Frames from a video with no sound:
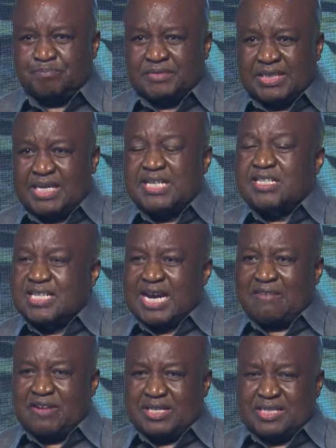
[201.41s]
He
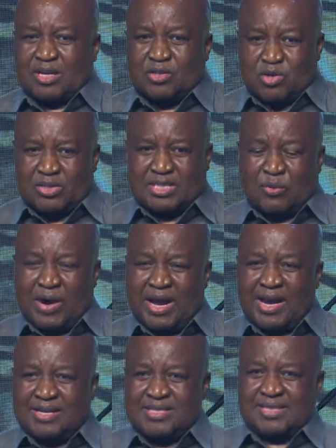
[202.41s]
travels across the
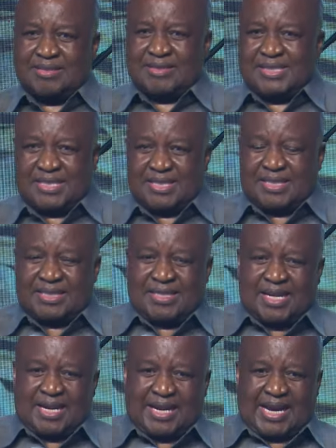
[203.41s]
world.
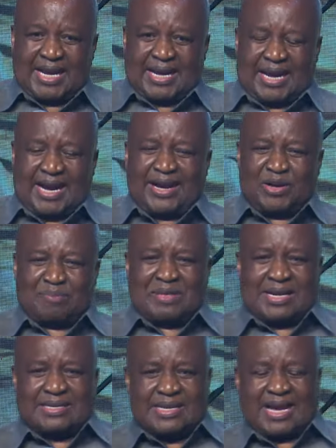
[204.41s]
I hope
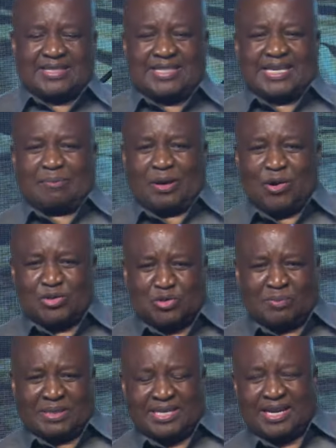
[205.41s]
that next year, because
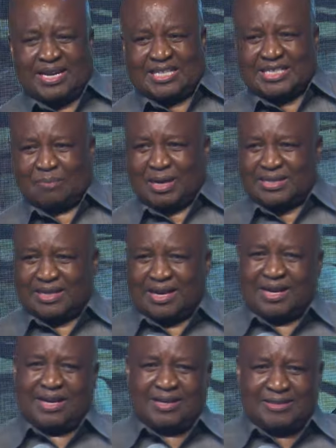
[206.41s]
we'll be taking a
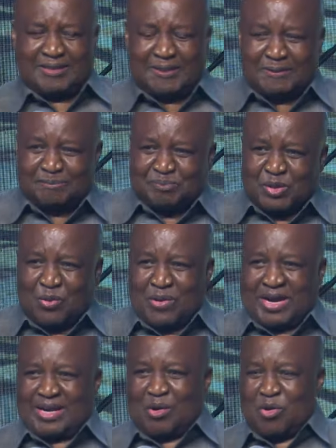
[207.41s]
sabbatical,
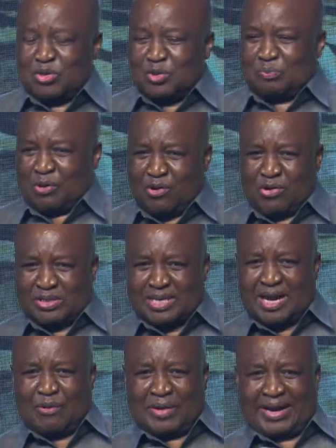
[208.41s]
when he goes to
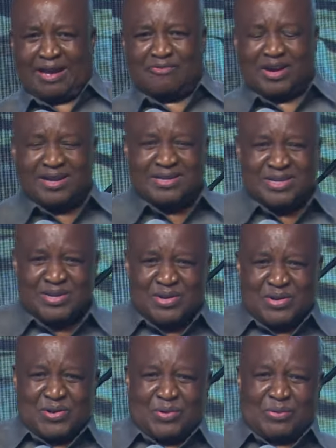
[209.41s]
Bogota, wherever,
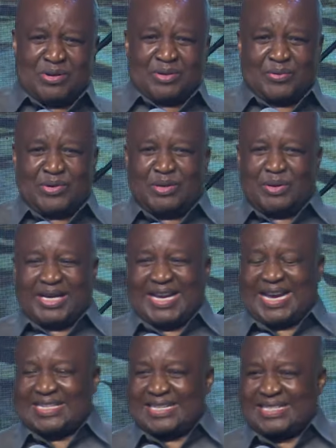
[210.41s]
we will
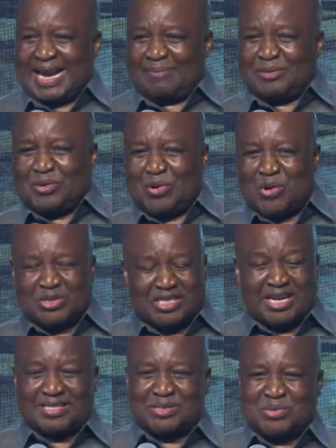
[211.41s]
get the time to go
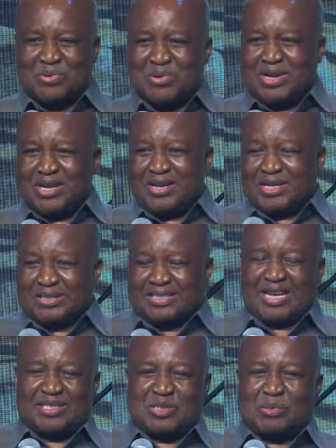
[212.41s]

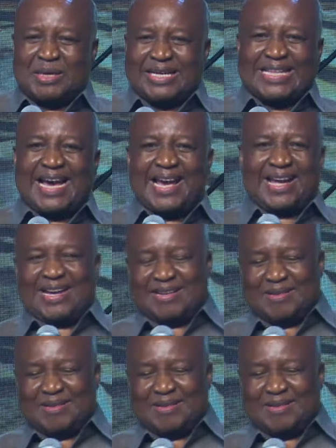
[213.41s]
just to be there